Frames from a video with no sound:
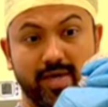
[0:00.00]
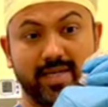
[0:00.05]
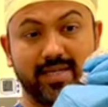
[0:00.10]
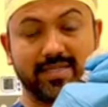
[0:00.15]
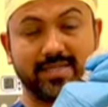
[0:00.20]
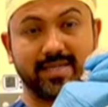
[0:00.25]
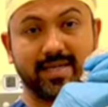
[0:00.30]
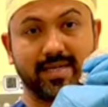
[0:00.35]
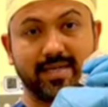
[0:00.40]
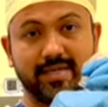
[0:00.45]

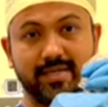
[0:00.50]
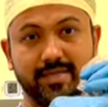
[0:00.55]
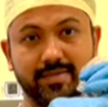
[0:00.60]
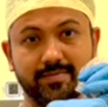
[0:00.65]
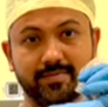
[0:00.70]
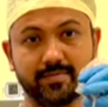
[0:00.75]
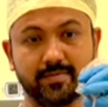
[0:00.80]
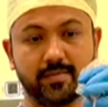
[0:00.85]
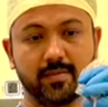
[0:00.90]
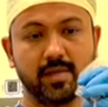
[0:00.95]
inside
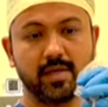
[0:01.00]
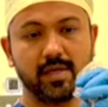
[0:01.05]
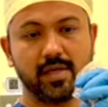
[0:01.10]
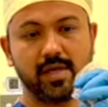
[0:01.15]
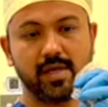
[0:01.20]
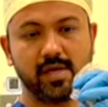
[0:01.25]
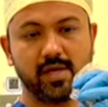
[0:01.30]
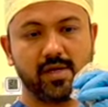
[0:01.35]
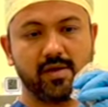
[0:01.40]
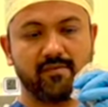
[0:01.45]

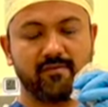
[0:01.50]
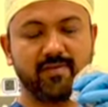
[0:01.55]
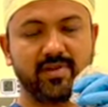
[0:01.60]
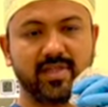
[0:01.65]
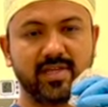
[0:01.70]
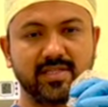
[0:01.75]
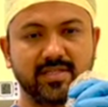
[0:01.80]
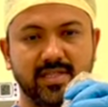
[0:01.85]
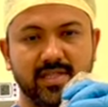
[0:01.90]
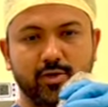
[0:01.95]
with
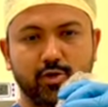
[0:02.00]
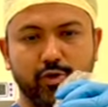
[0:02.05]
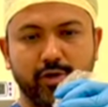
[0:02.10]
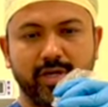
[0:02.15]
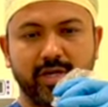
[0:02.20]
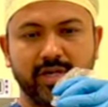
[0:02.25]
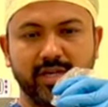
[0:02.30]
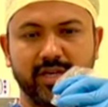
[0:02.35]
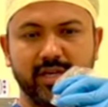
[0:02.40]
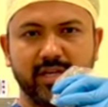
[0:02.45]
this 0
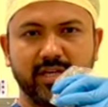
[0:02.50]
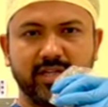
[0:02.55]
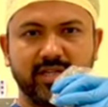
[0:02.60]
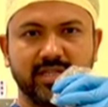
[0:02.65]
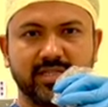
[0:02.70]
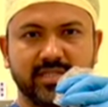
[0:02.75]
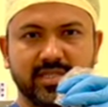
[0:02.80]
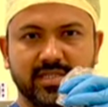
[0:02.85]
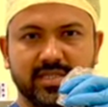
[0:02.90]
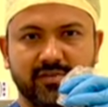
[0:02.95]
degree,
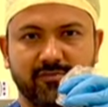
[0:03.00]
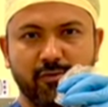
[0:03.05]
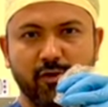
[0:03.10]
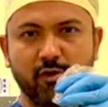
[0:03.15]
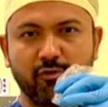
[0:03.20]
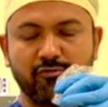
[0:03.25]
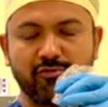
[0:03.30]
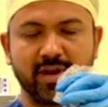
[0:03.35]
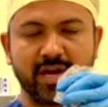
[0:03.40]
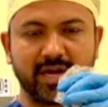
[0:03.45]
this is the
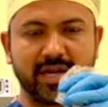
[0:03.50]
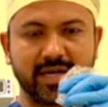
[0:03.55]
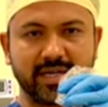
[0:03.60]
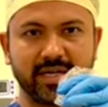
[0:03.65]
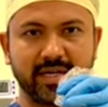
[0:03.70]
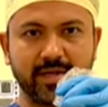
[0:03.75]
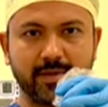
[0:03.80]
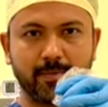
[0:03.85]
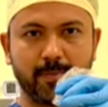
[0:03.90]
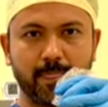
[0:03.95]
view we are
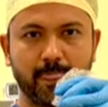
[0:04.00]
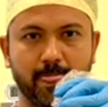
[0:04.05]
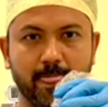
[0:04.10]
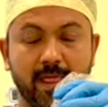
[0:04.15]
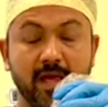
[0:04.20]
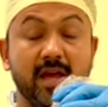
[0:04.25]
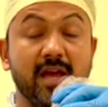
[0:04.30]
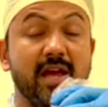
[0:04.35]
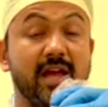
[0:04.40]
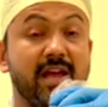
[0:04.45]
getting.
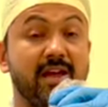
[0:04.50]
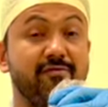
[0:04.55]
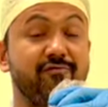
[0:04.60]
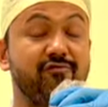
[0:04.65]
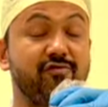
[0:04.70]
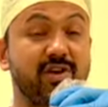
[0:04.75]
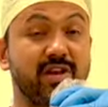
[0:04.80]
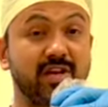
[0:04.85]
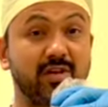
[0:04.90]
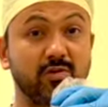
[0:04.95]
If
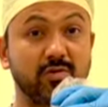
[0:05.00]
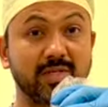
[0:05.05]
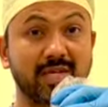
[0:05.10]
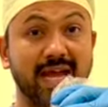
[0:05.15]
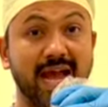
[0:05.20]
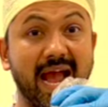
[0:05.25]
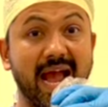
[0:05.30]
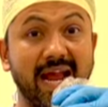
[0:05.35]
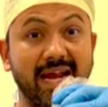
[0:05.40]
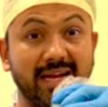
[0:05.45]
we are
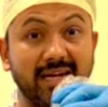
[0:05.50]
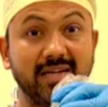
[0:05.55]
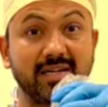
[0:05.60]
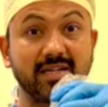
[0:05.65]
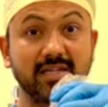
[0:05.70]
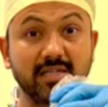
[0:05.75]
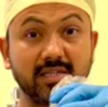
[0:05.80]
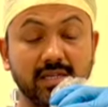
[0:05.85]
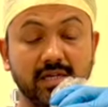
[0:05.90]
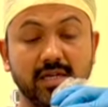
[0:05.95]
using
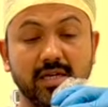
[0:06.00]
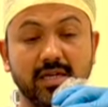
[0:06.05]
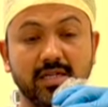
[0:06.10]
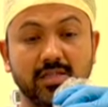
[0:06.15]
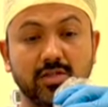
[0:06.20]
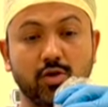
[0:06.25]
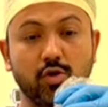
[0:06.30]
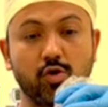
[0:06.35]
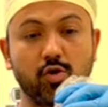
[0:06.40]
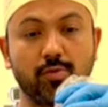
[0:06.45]
angled
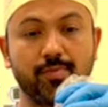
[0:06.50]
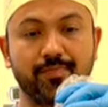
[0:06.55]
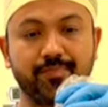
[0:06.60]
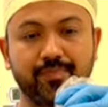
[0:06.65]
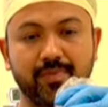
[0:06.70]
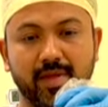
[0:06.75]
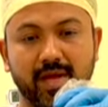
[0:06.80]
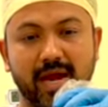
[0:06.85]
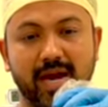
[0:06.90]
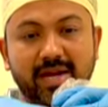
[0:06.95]
scope
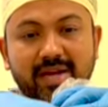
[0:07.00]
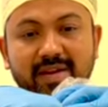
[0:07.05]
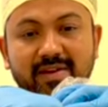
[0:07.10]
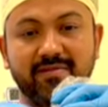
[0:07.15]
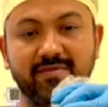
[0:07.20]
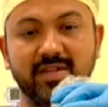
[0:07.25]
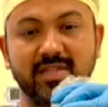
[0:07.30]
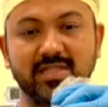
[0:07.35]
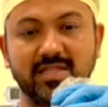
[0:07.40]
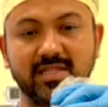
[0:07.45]
and
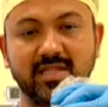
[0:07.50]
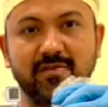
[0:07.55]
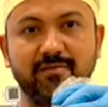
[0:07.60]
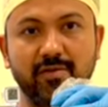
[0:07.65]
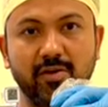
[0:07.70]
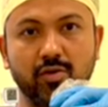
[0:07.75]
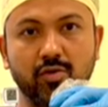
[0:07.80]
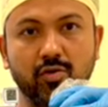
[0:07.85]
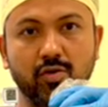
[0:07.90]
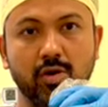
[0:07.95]
if this is the
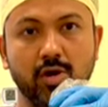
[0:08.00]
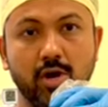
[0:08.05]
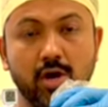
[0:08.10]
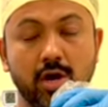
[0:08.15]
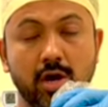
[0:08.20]
view,